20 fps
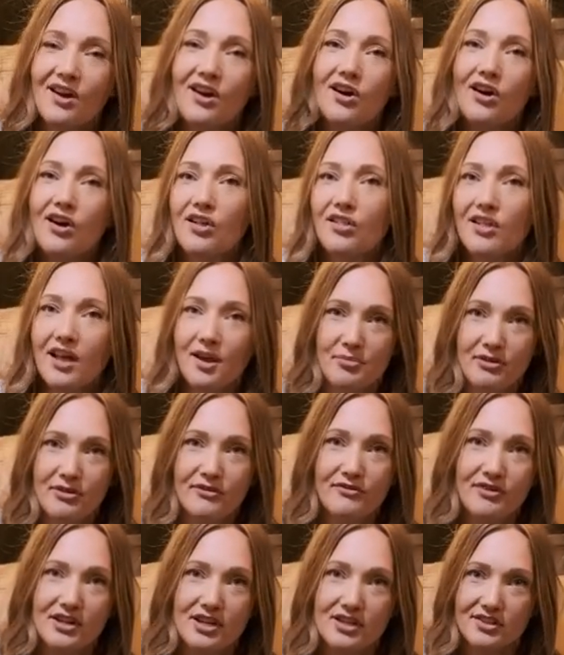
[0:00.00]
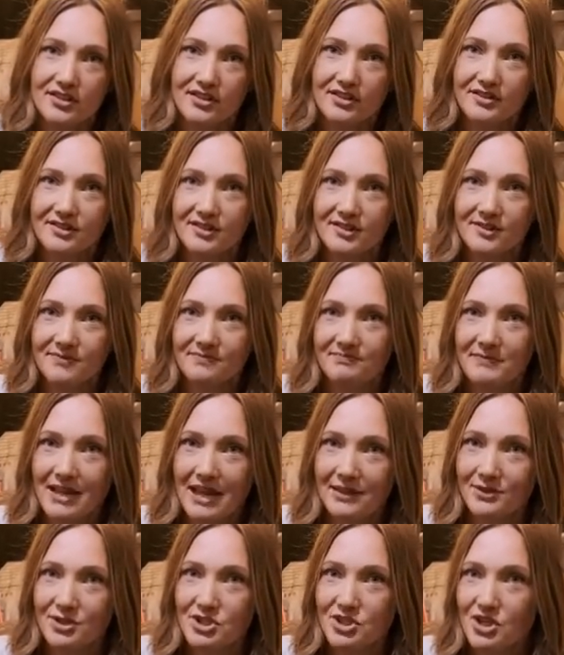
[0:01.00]
all up in freezers
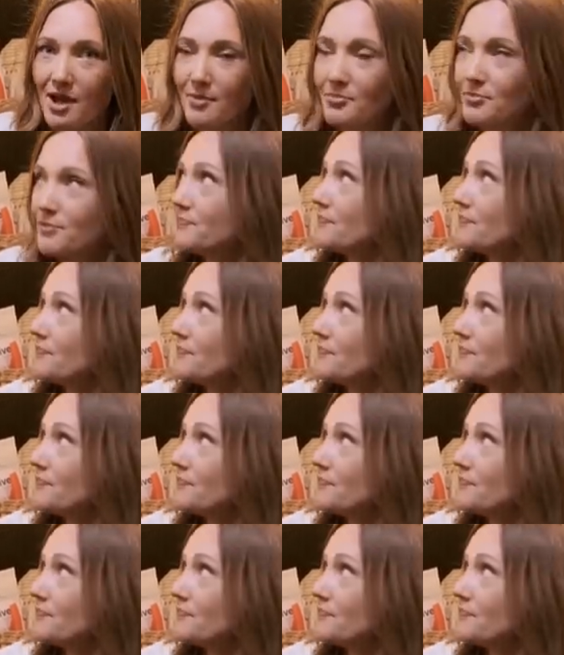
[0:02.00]
at the shop.